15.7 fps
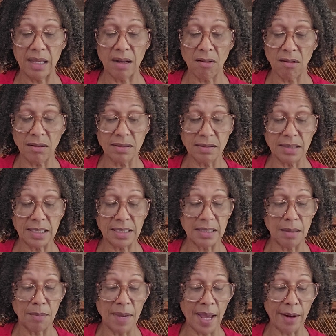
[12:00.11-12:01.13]
also
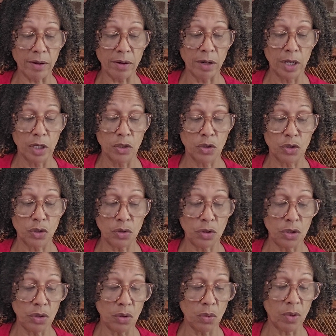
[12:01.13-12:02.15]
doesn't matter to
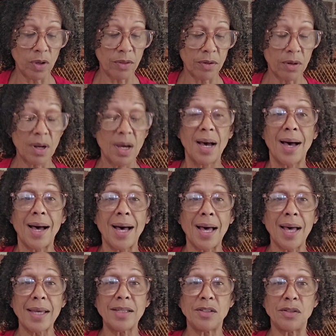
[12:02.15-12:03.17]
you whether
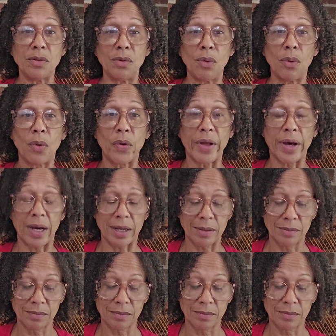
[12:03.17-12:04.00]
I do or not.